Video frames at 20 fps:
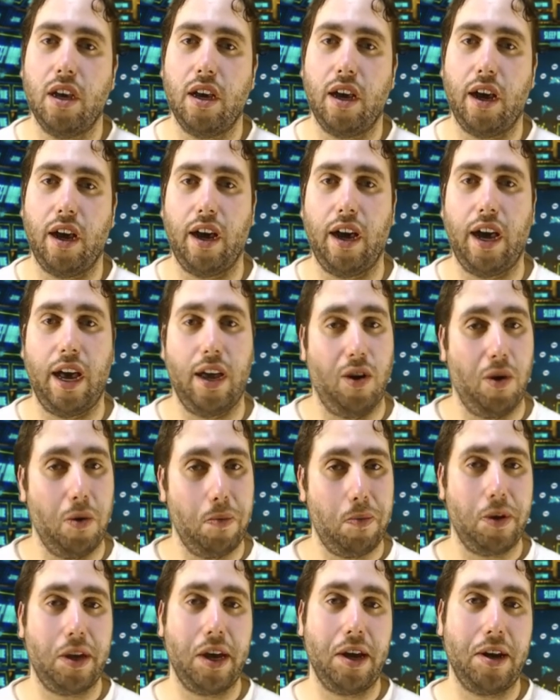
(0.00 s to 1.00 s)
Uh, I
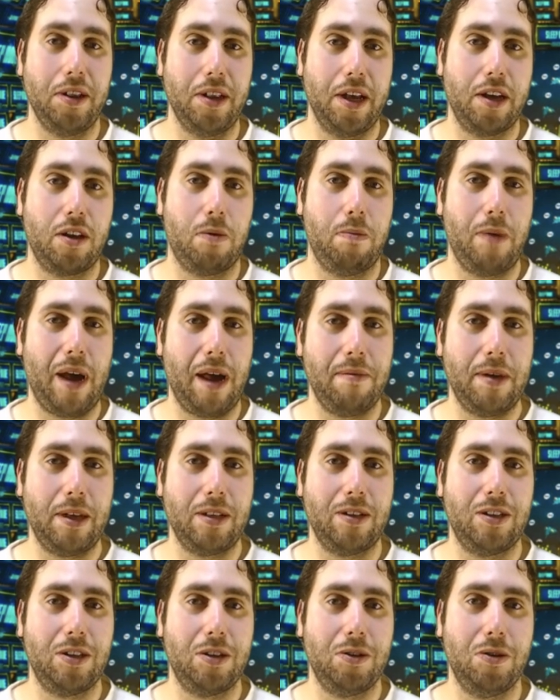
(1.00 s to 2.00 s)
hope we get a Lego Batman
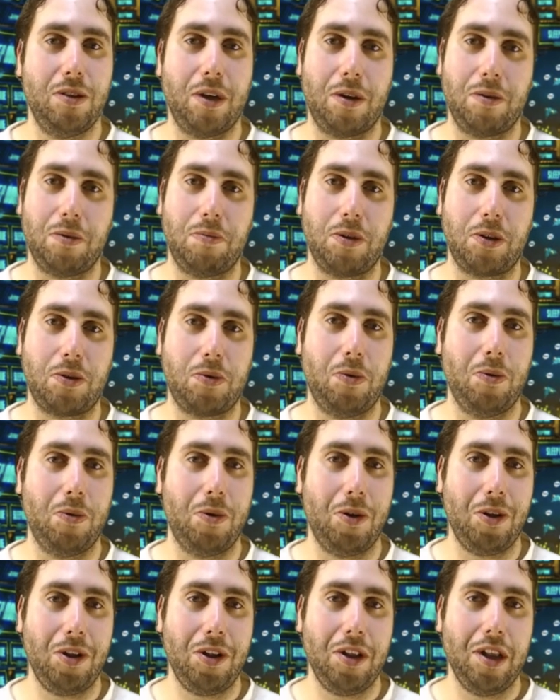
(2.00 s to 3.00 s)
2, that would be
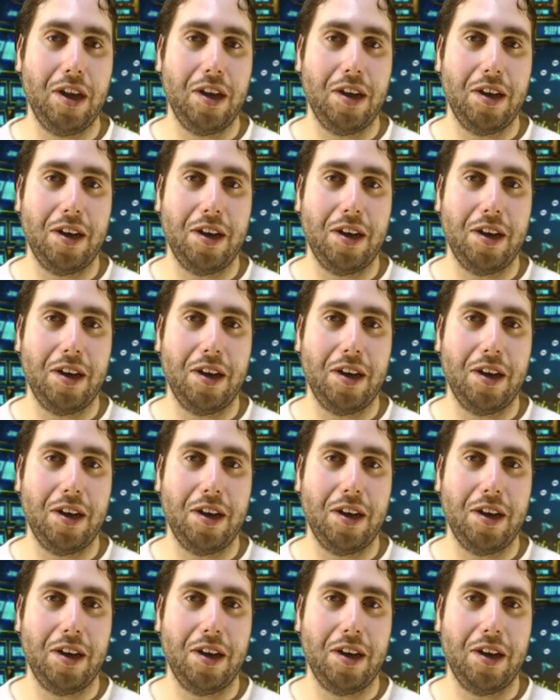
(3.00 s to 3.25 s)
cool.